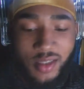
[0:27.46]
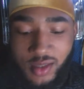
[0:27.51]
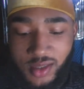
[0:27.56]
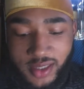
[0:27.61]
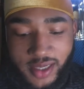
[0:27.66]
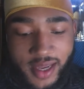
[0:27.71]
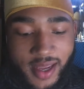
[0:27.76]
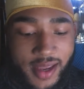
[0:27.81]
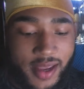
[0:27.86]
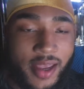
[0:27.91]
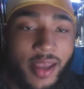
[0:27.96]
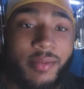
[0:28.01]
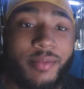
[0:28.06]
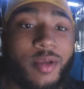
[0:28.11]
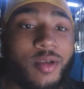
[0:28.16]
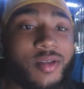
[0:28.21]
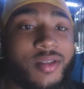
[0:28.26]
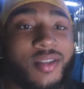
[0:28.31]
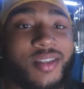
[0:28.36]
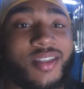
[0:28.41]
you can see, I am
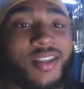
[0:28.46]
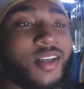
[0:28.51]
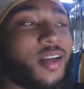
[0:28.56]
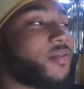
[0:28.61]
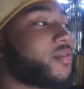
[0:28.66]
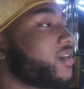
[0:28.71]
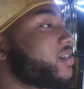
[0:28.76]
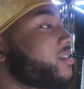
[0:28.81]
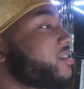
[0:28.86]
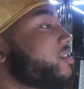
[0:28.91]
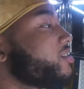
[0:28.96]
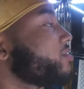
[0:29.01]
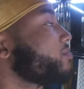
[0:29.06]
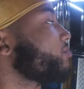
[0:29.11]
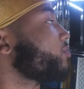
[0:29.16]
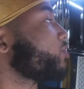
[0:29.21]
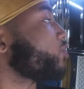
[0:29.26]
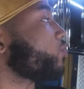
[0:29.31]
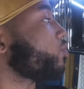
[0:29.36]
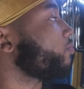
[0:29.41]
using the
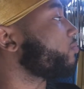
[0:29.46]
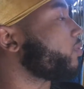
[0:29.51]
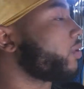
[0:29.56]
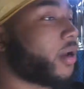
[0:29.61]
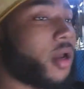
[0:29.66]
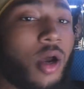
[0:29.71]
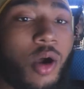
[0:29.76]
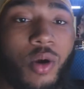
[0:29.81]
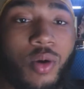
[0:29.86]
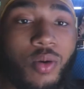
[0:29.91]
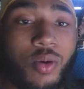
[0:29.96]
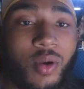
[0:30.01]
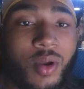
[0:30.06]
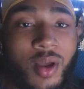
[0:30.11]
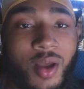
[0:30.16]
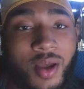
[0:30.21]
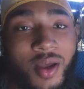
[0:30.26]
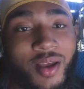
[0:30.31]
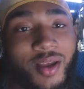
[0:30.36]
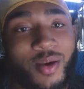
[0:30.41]
SelfCutSystem 2.0
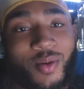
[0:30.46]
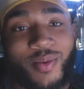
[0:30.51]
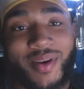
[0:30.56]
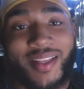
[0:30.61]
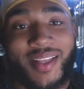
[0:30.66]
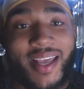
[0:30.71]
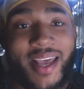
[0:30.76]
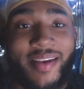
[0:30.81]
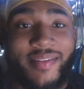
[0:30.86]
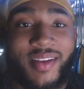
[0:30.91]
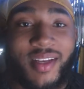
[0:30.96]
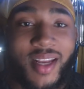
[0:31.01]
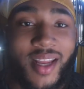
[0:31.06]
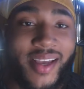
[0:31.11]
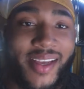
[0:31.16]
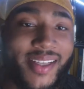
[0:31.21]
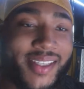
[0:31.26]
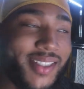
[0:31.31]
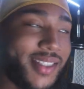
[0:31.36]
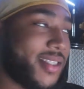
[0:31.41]
with Heaven
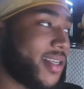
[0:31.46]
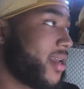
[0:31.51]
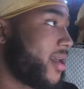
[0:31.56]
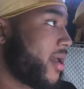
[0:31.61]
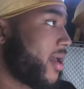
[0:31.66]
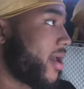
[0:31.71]
Lights,